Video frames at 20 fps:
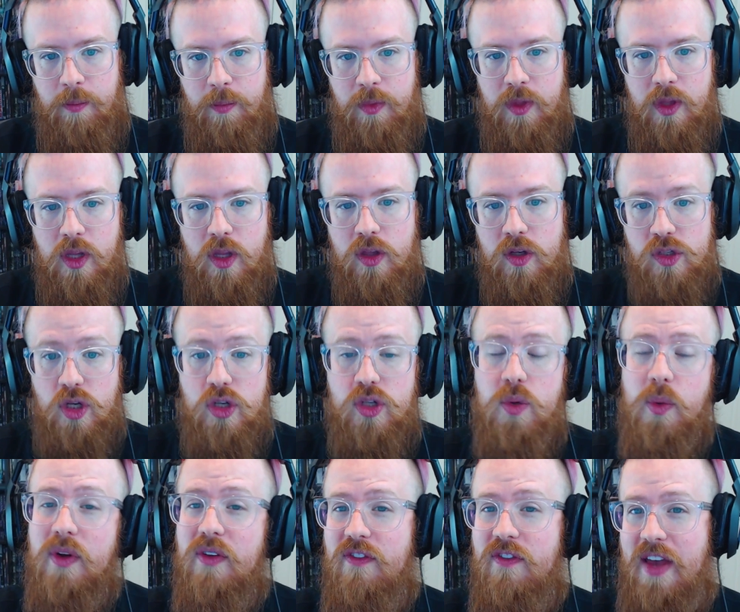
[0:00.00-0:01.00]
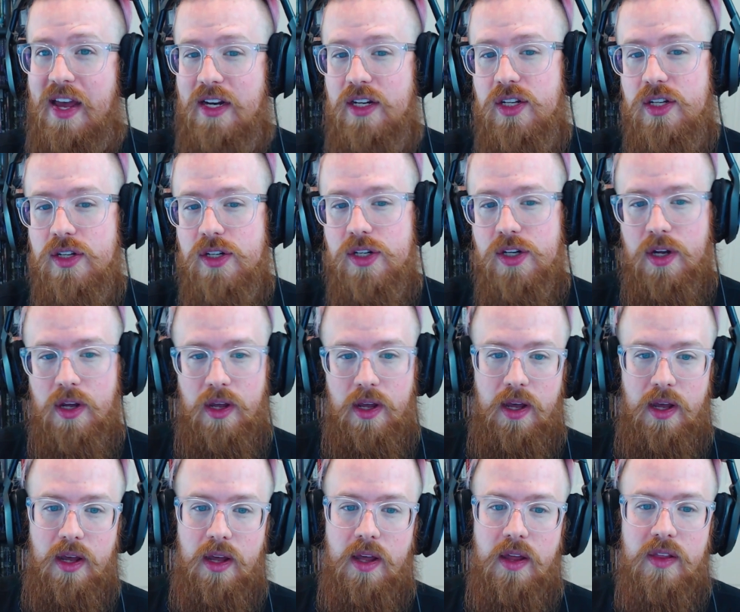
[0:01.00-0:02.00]
There's also advantage,
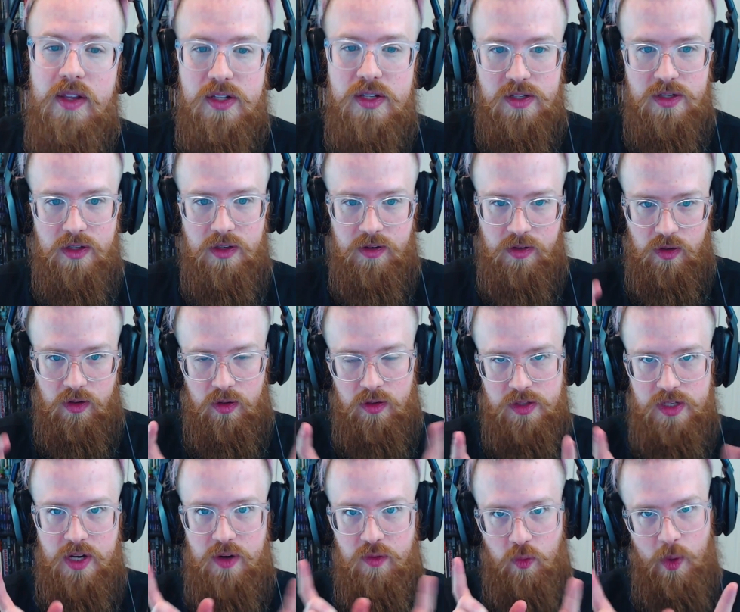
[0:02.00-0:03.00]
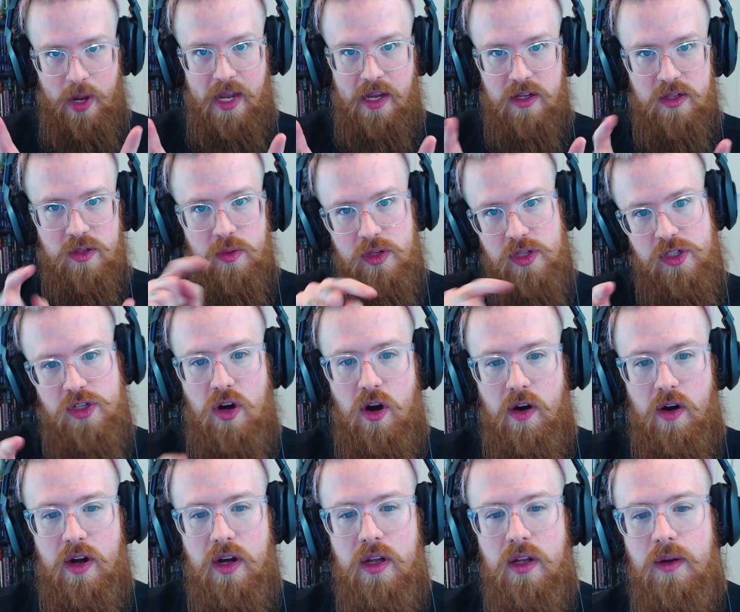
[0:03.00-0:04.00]
and this is a little set of wings with a star
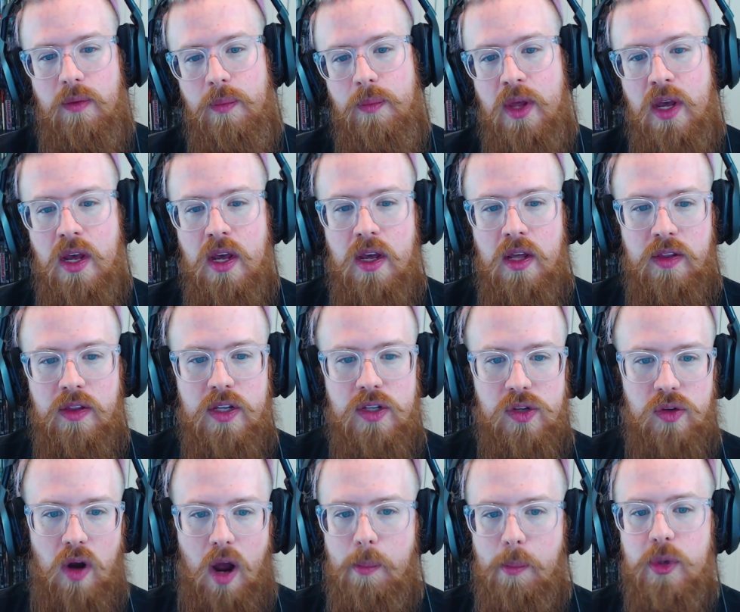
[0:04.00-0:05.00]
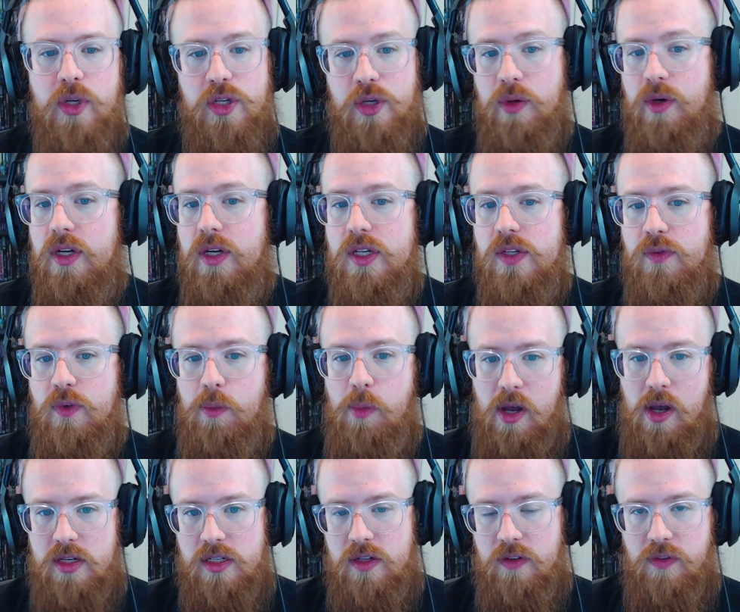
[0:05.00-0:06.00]
in it. These are opportunities for
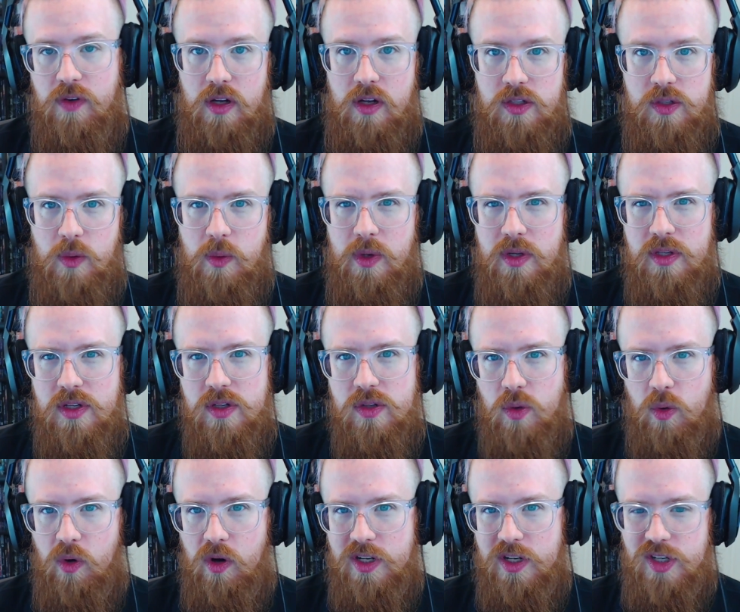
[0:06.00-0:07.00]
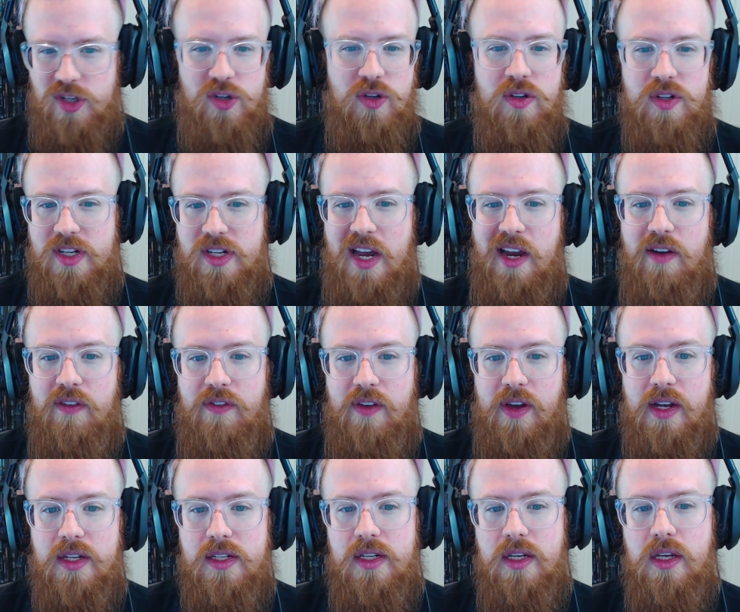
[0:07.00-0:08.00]
positive consequences or additional side
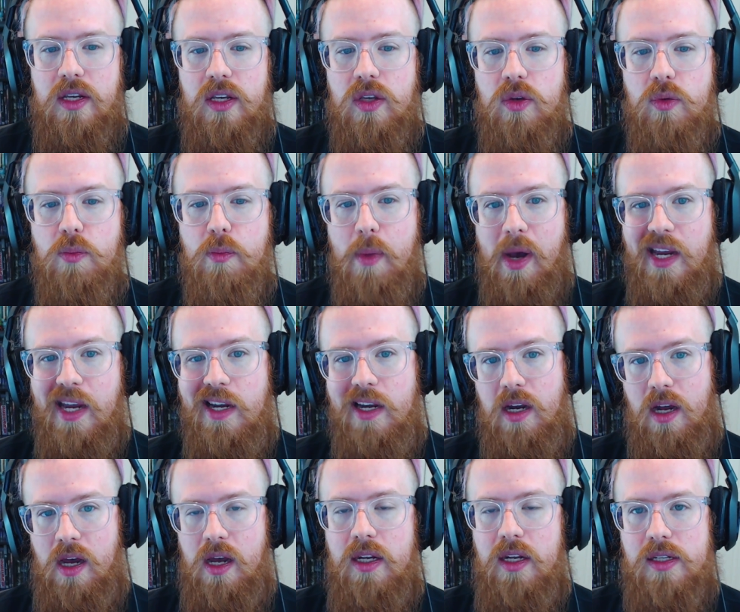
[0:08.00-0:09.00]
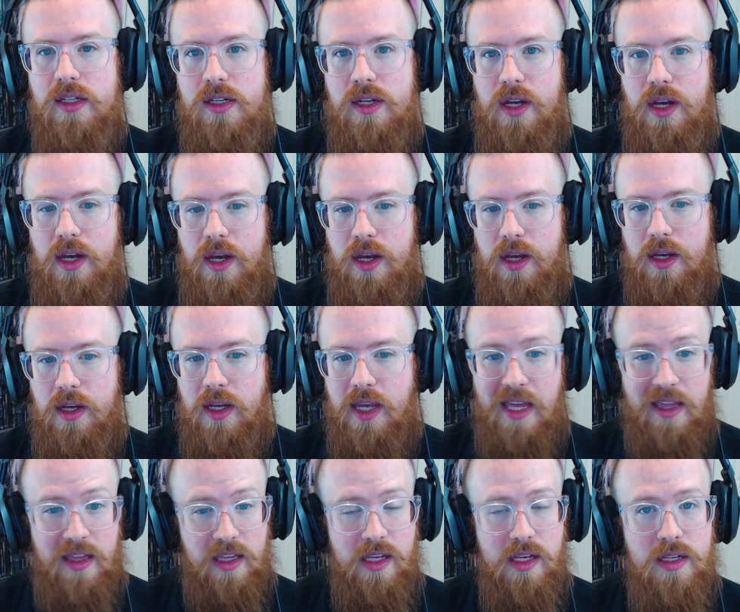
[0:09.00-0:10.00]
effects. You might not
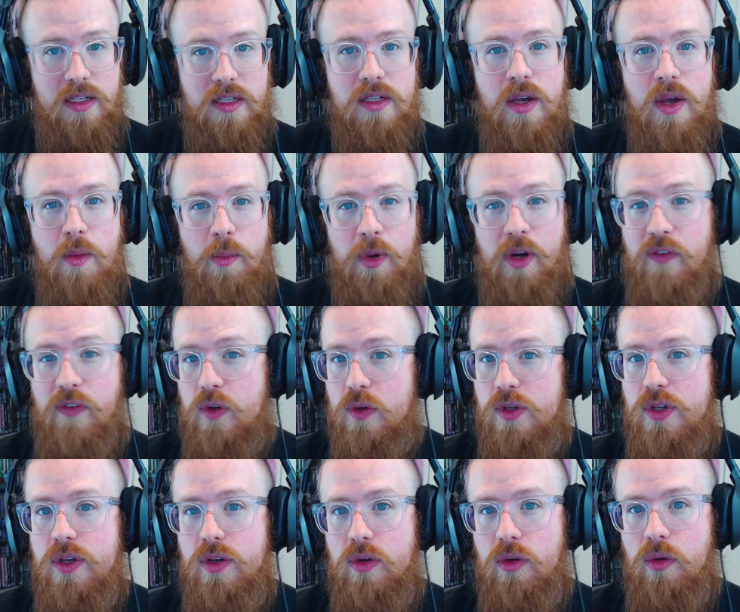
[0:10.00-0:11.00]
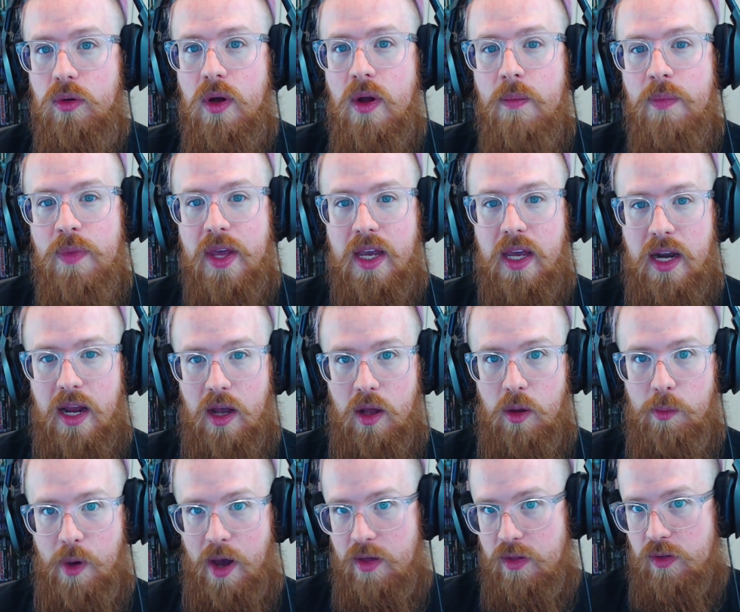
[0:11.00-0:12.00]
get these, but if you do, they can
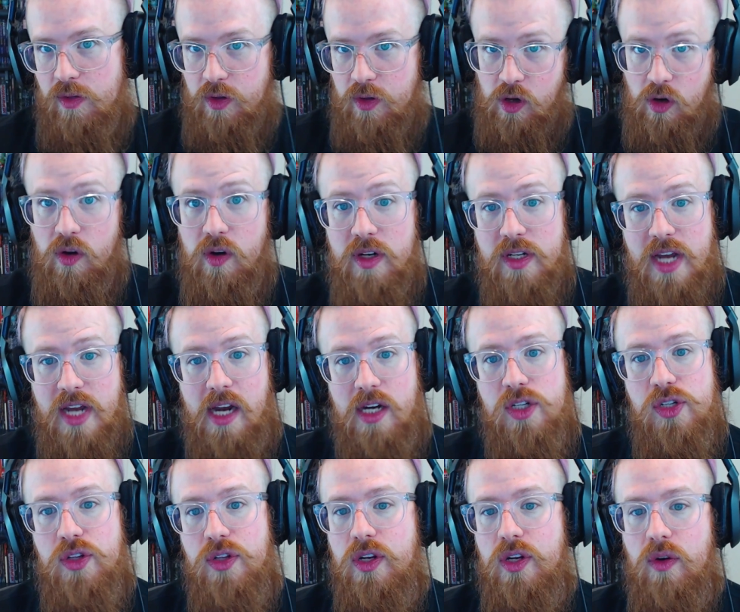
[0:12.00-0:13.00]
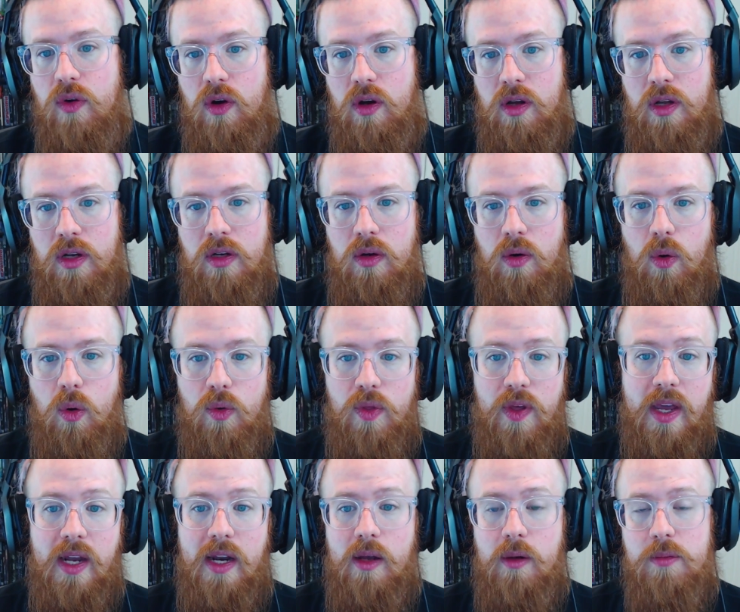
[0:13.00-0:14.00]
help either the current action that you're on, or they
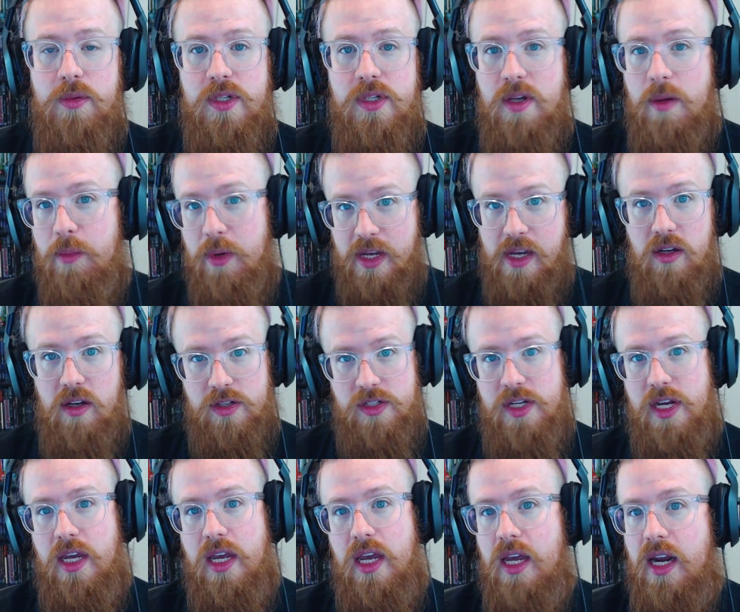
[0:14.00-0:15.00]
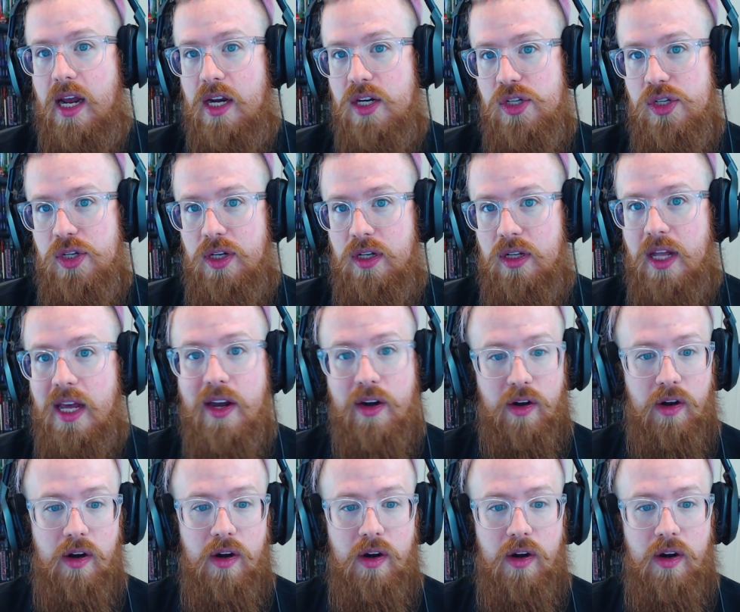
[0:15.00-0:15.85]
can help somebody else taking an action later.